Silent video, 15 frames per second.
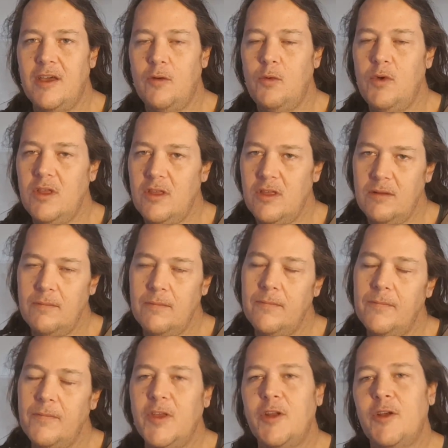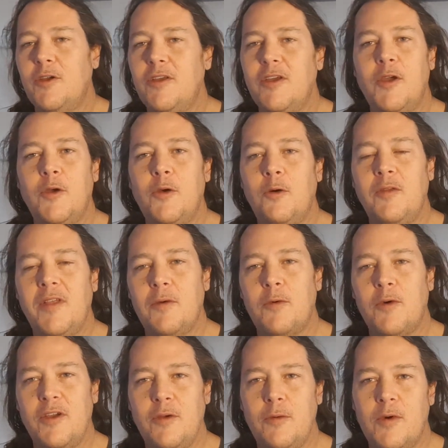which, you know, you can call that
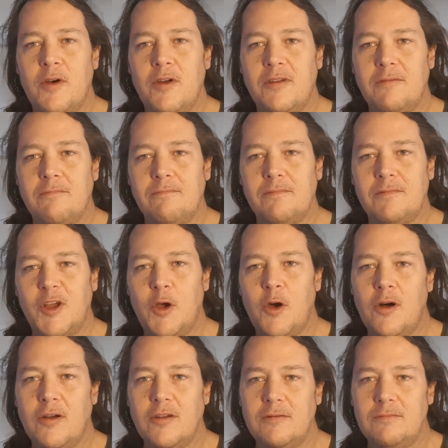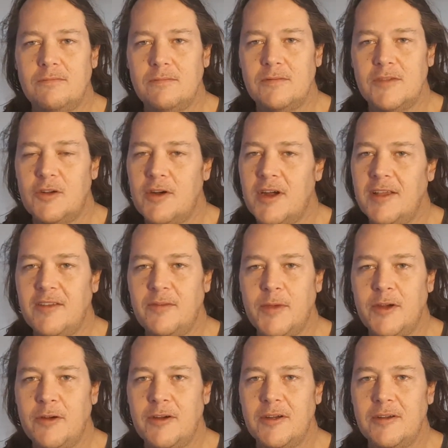what you want, God, the Great
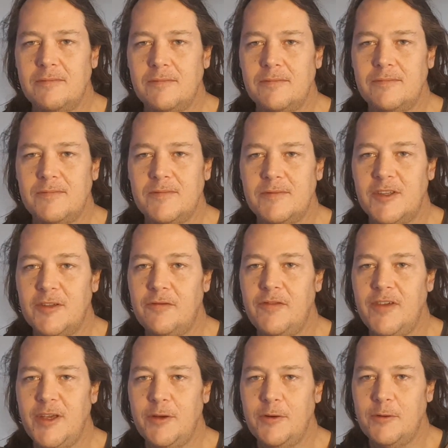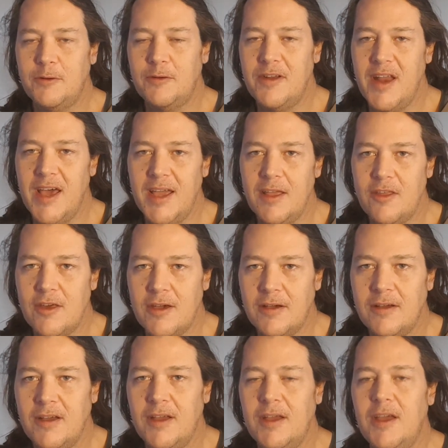Spirit, the field,
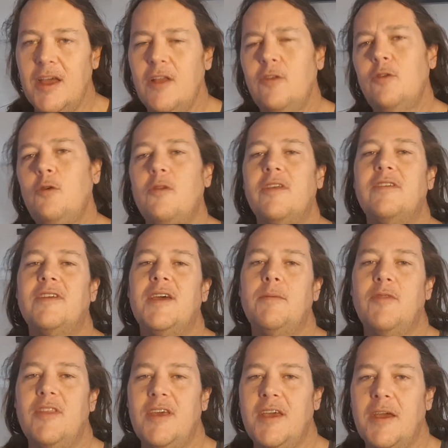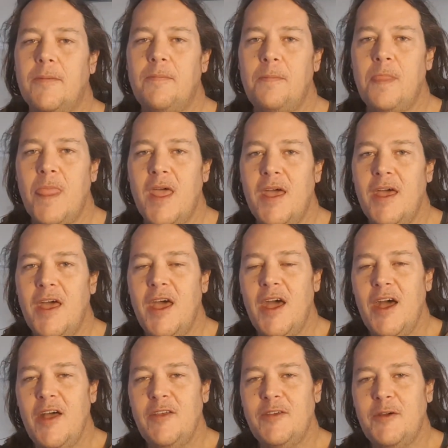nature, it's all the same thing.
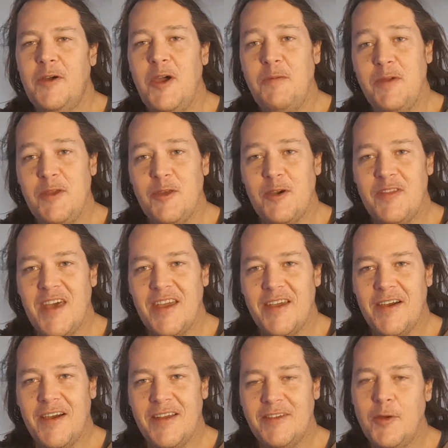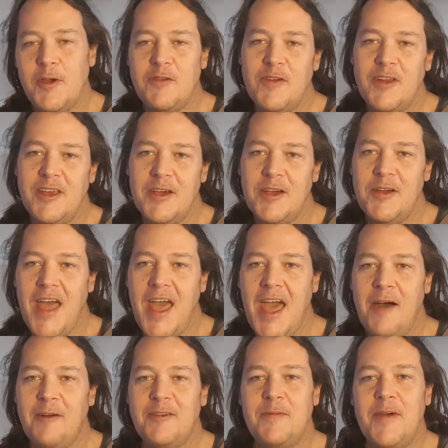So I hope you enjoyed that, guys. Quick video,
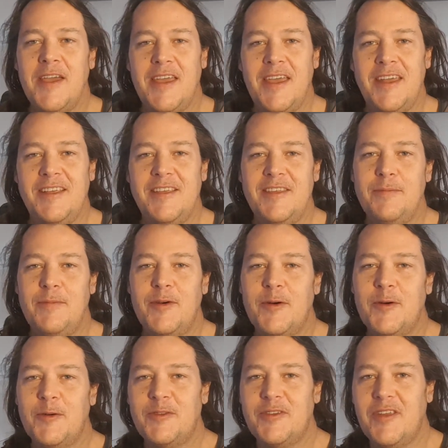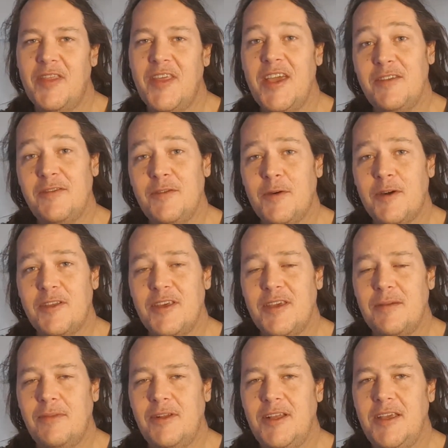how to make energy balls. Thanks for
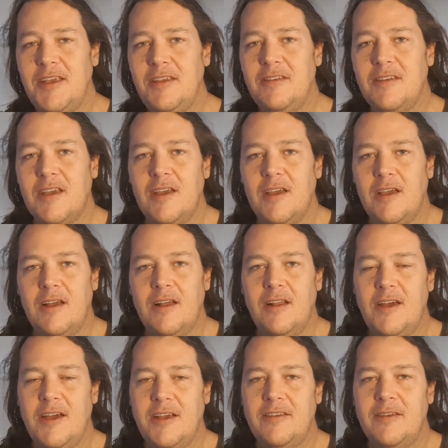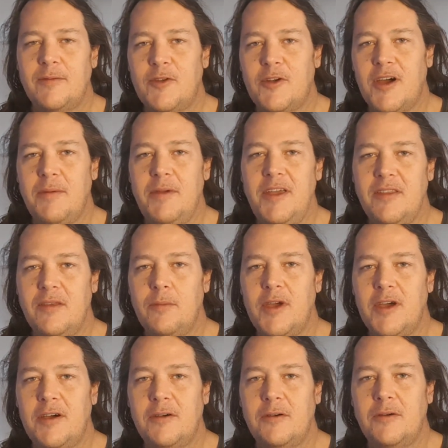watching. Please like, subscribe, hit the
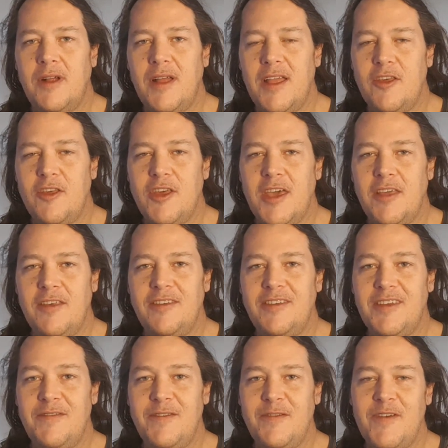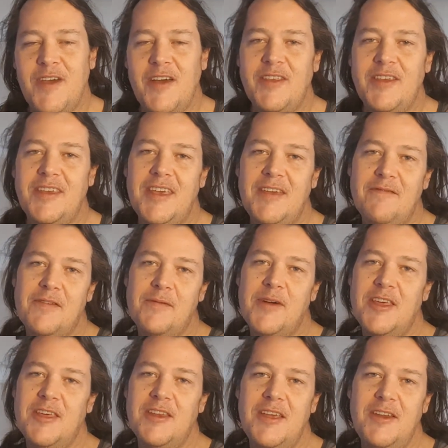bell, and share this if you found the
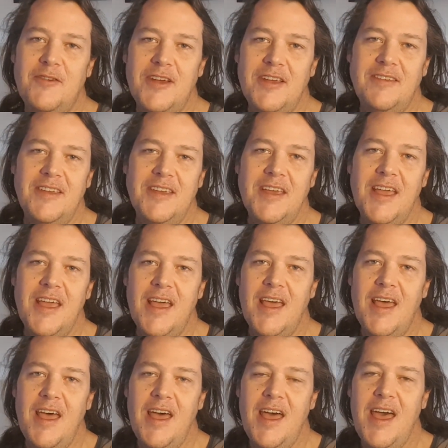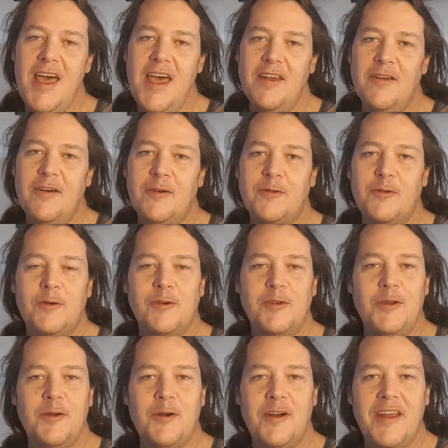information interesting. And I'll talk
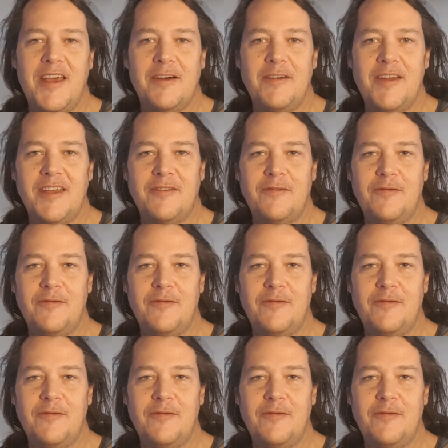to you on our next